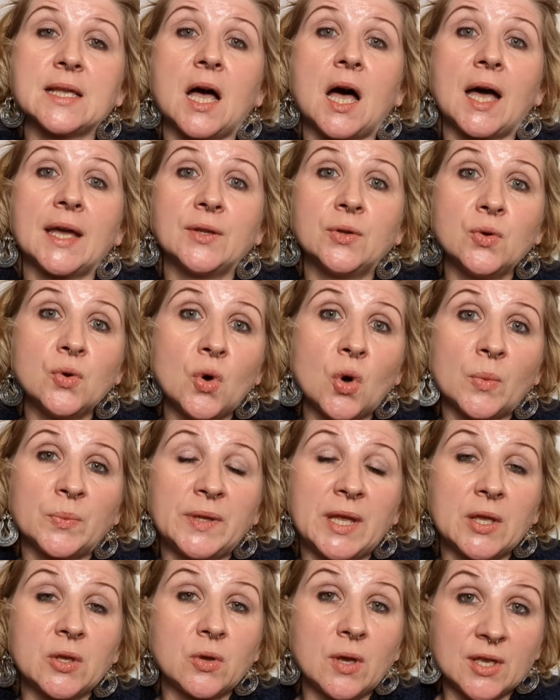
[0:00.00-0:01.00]
I do hope
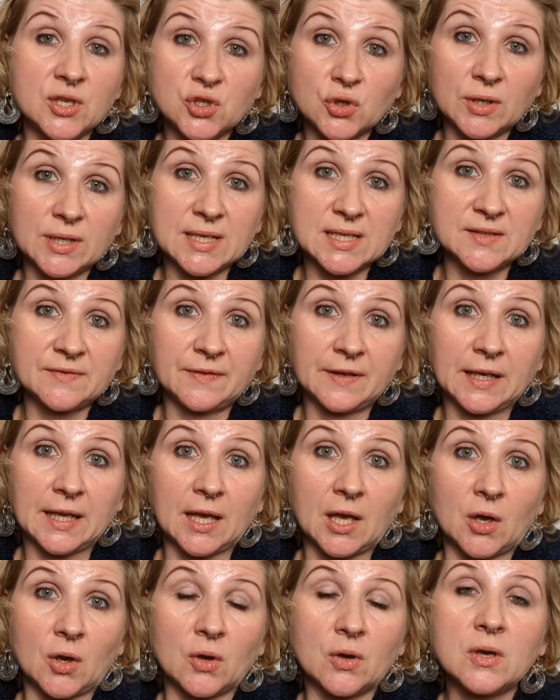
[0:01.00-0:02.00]
that you enjoy this
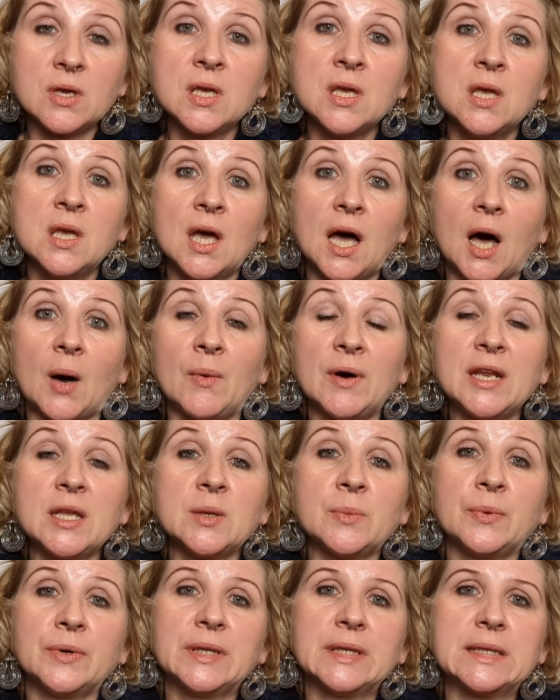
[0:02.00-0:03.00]
video. I wanted
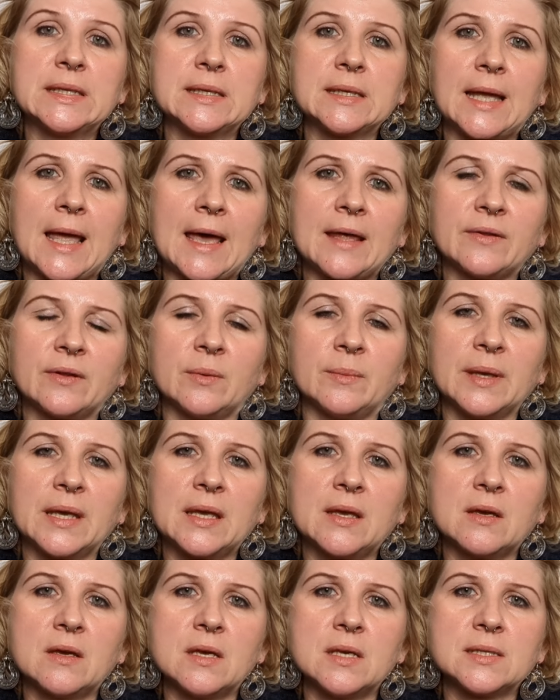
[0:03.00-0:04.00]
to put it together
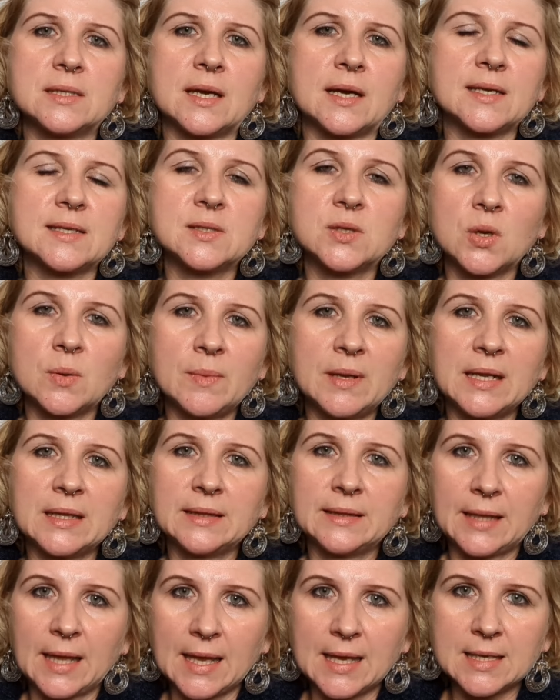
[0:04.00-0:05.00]
because there are so many
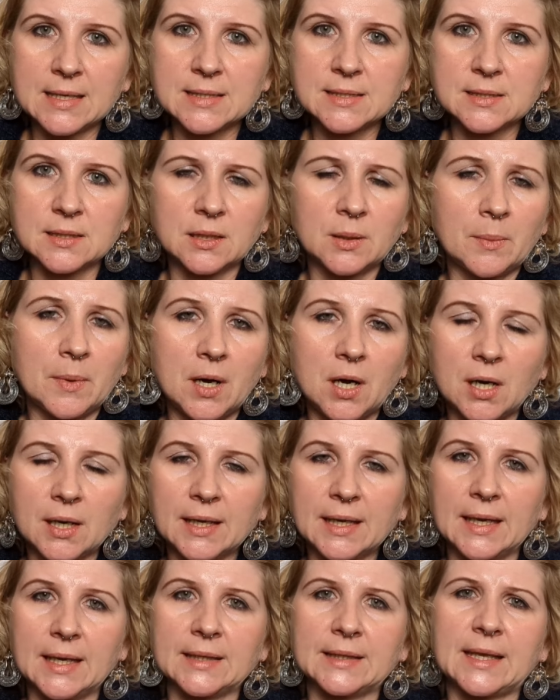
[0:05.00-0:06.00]
things on the
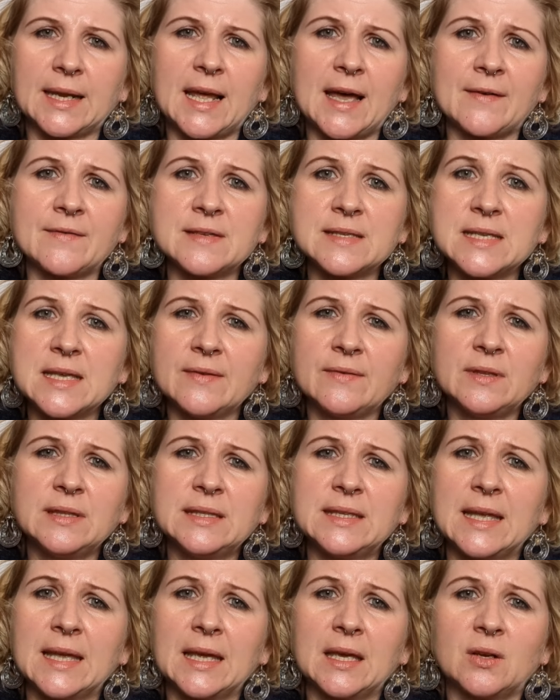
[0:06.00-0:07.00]
market, and I was even
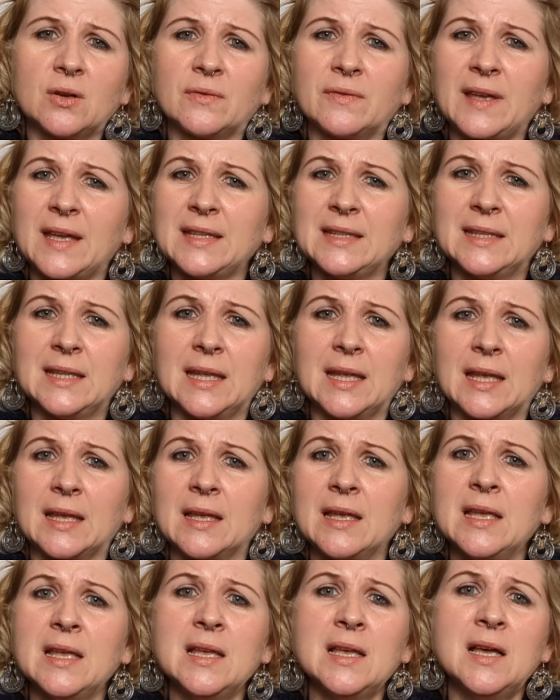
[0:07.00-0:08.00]
thinking of
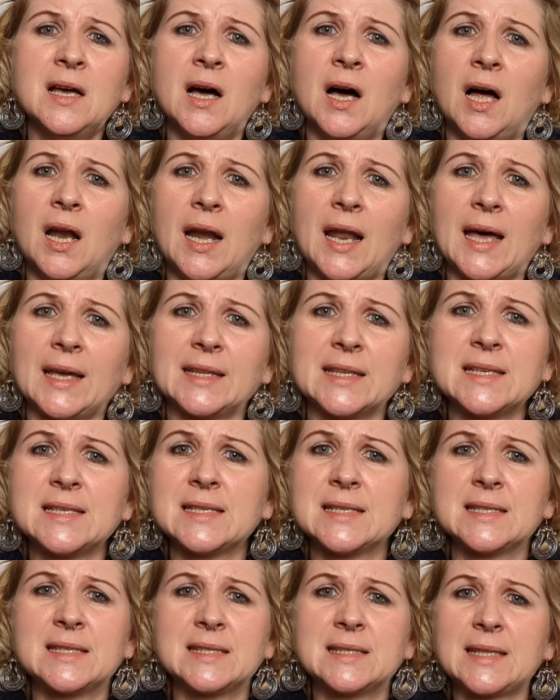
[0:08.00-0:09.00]
getting like this
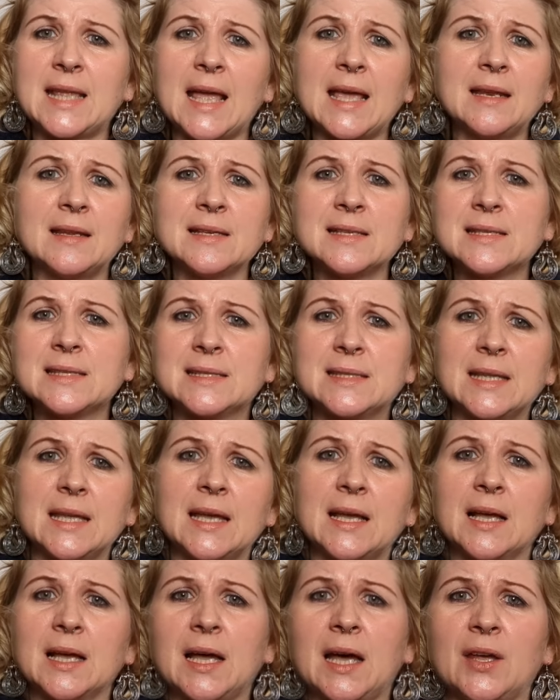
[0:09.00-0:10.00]
stainless
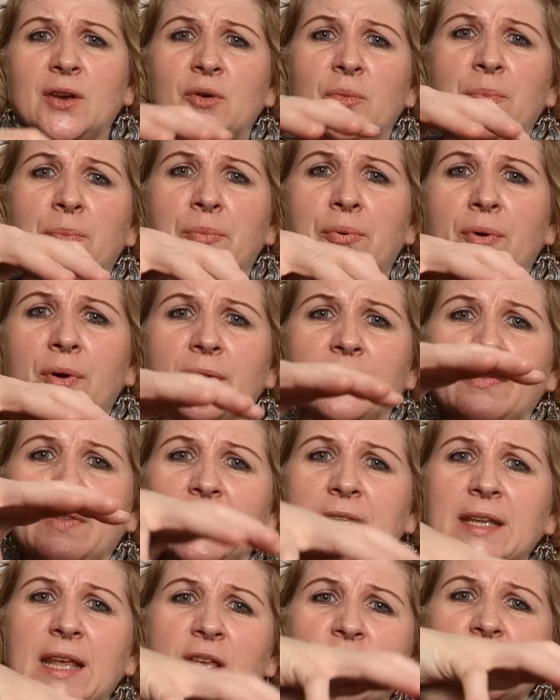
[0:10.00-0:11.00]
steel kind of prong
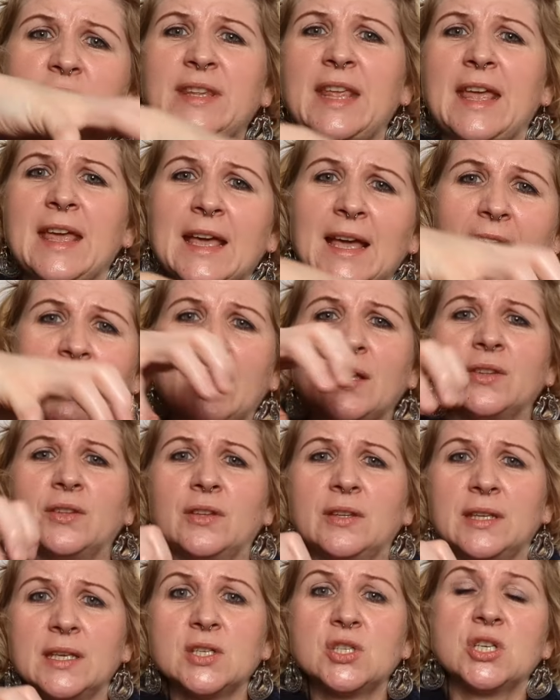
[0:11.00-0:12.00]
thing that you take out the
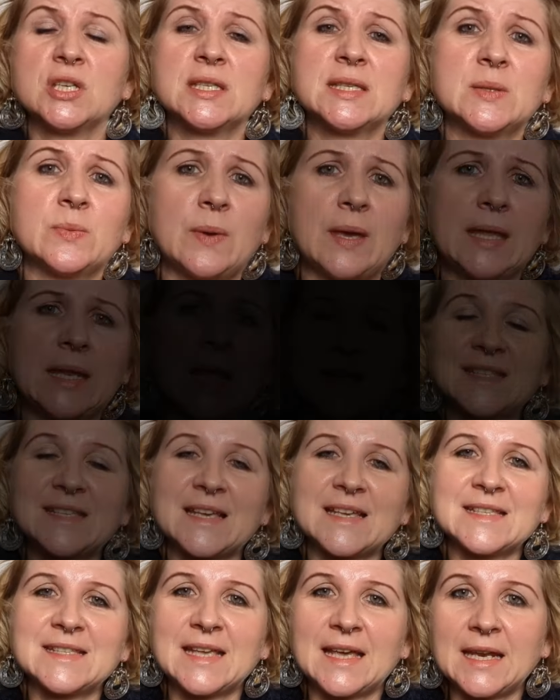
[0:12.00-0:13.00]
dishes with. As
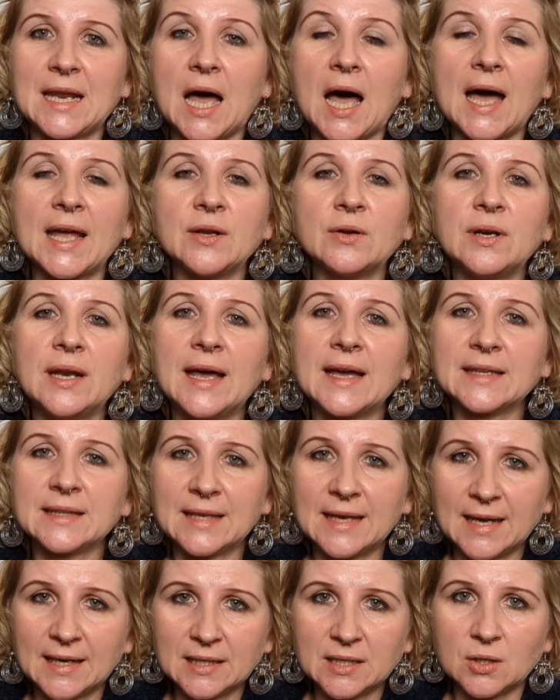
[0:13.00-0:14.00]
I said, I don't like
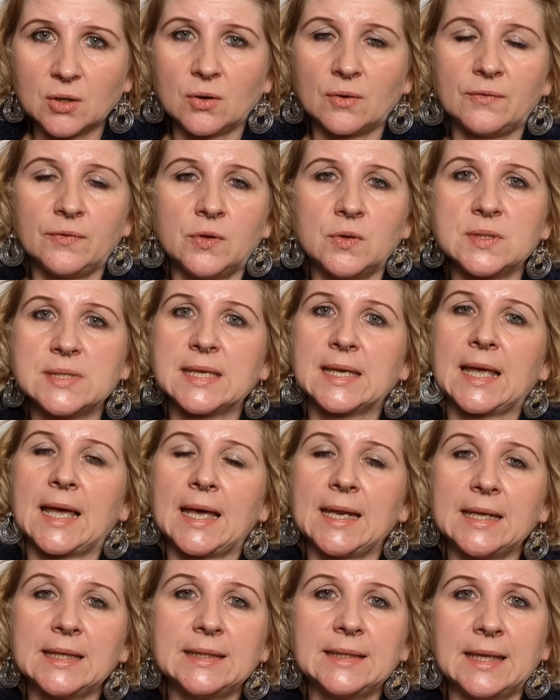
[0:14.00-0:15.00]
the idea of using
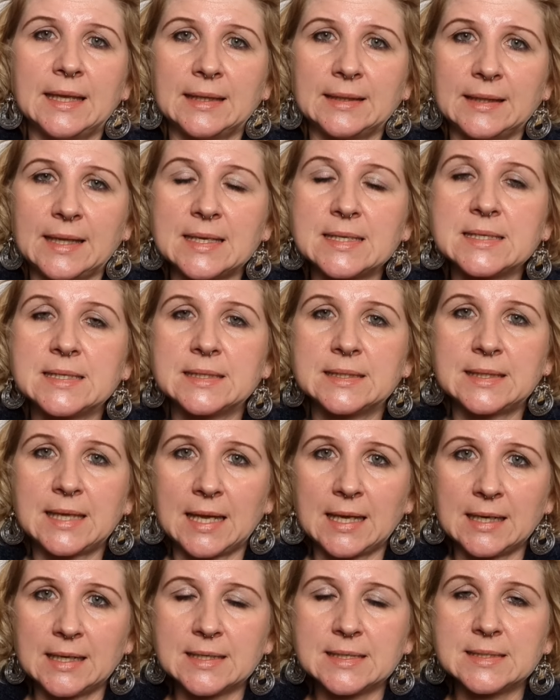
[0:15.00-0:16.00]
anything that's
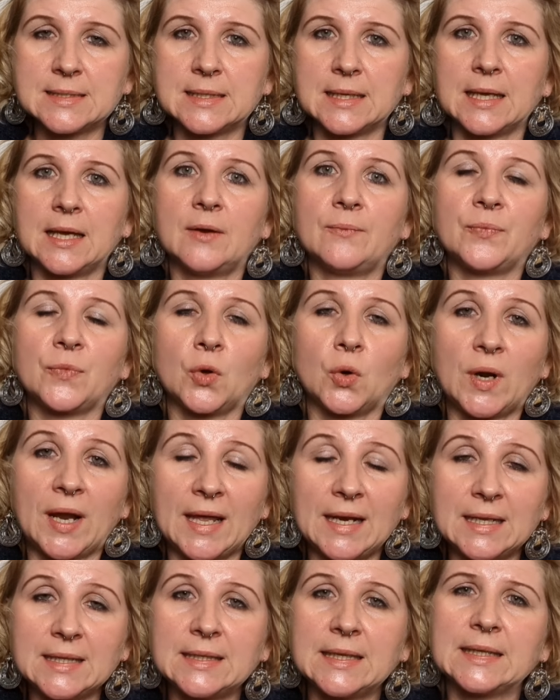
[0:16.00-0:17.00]
stainless steel or
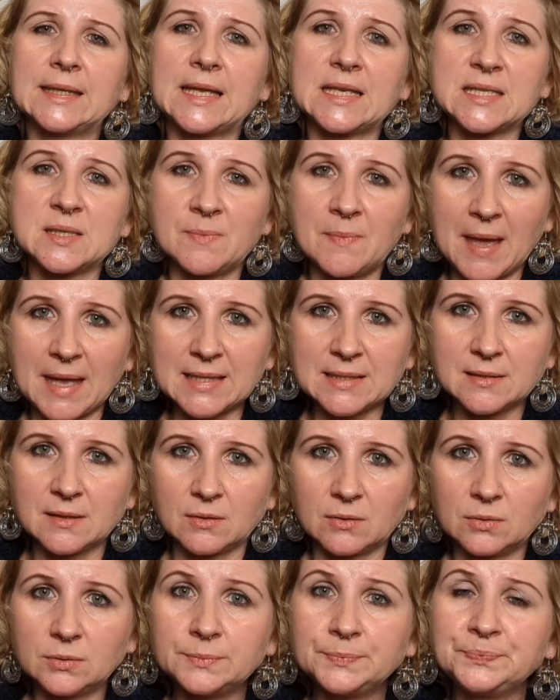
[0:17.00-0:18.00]
anything that's
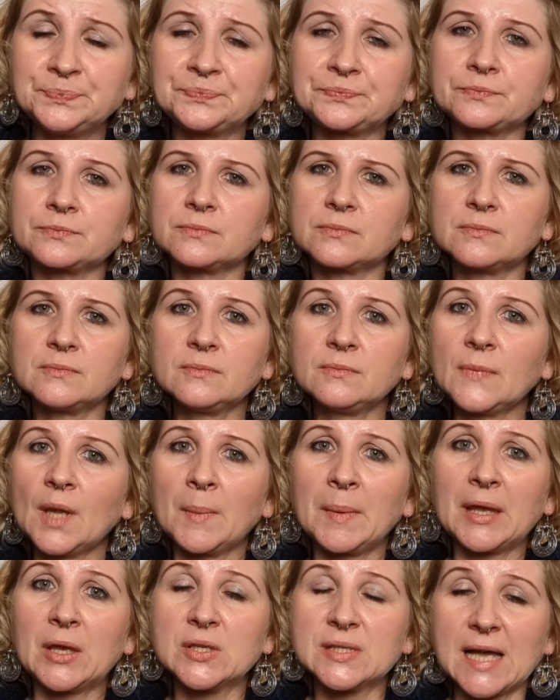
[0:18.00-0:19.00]
metal,
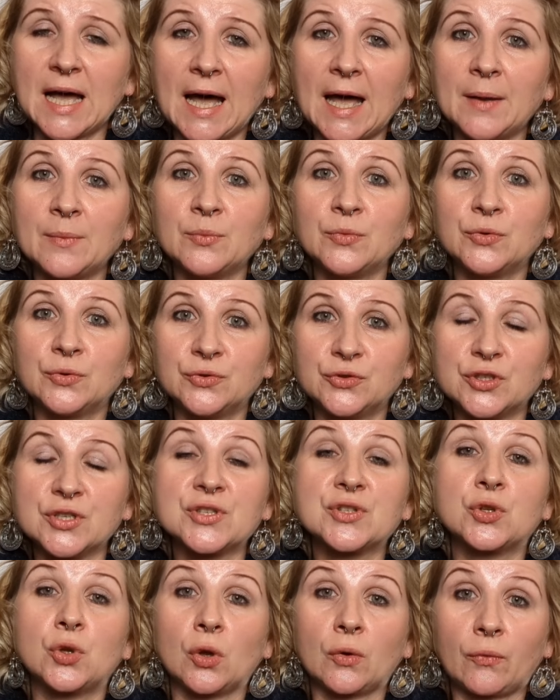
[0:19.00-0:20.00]
because I'm
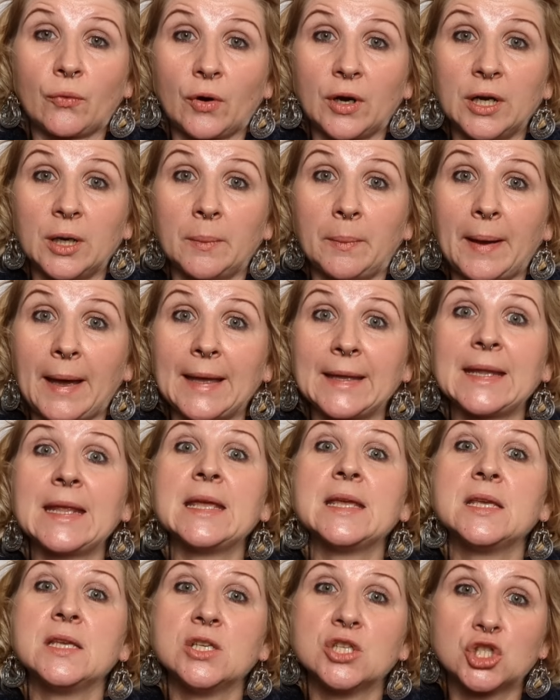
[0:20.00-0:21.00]
just too worried about
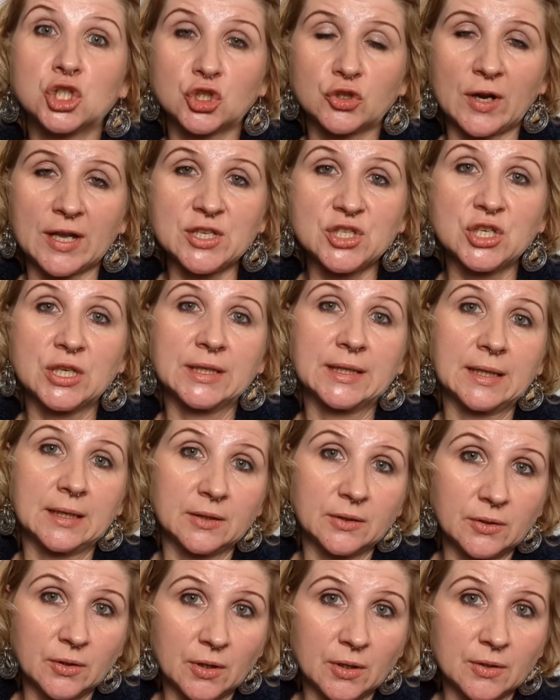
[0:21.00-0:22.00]
scratching the
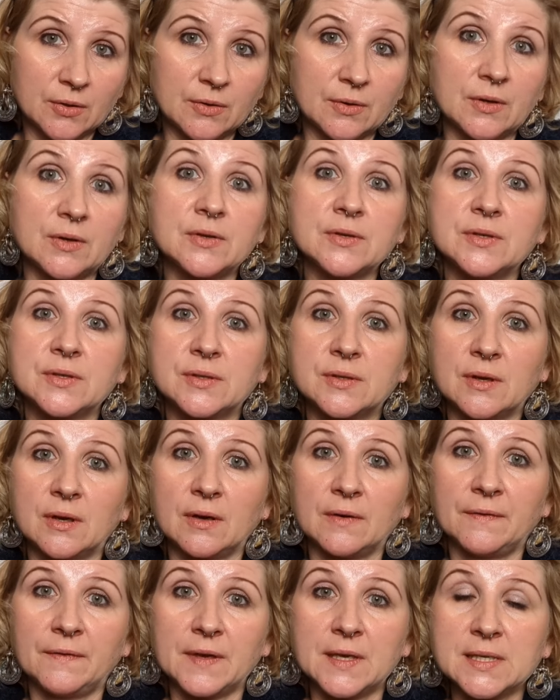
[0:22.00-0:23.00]
internal
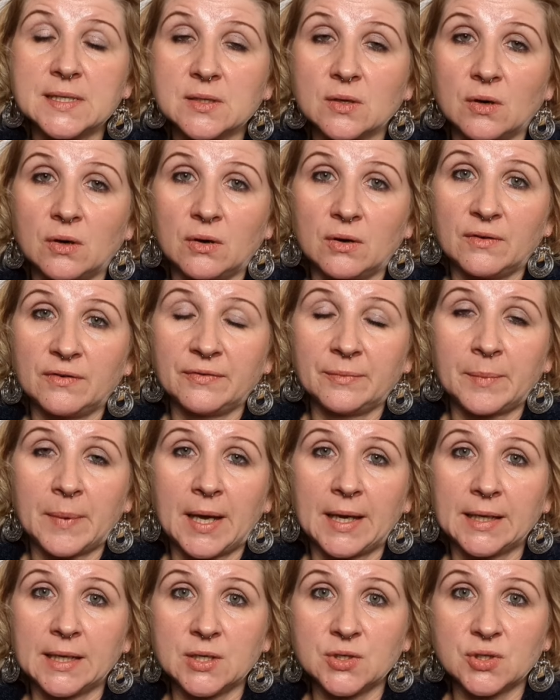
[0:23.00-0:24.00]
surface of
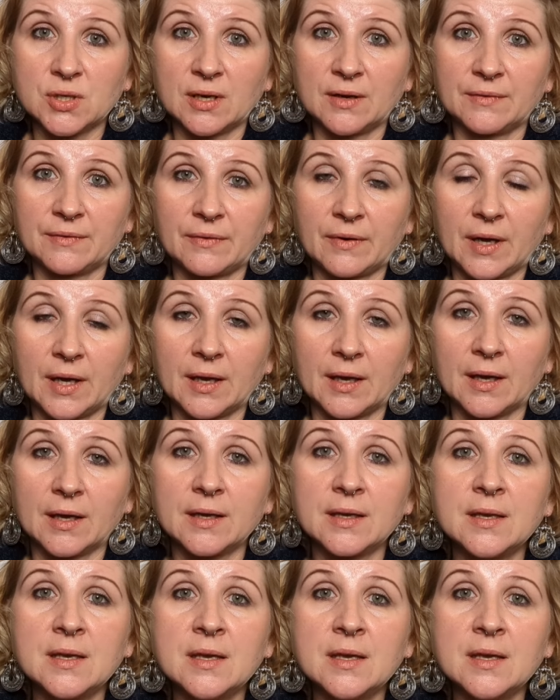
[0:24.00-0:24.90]
my Ninja air fryer.